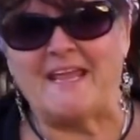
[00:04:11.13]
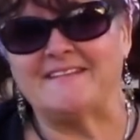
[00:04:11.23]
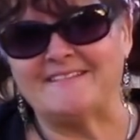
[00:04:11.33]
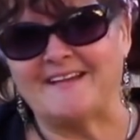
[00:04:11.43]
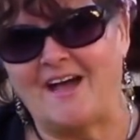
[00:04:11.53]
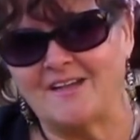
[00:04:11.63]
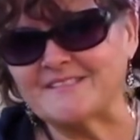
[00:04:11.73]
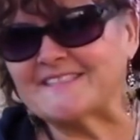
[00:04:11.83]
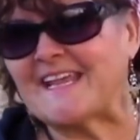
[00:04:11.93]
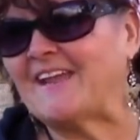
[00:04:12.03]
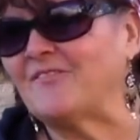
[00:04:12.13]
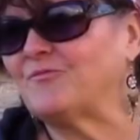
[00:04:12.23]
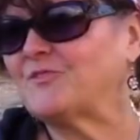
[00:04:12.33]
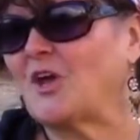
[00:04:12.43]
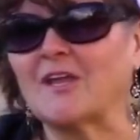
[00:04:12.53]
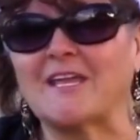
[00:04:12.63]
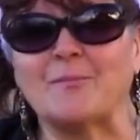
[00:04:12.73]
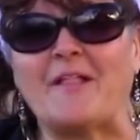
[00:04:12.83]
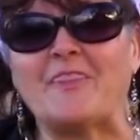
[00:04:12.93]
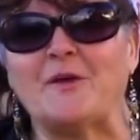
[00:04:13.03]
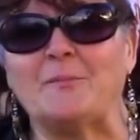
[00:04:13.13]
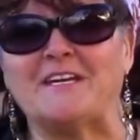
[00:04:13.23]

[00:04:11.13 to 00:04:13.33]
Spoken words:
And I'll save talking about them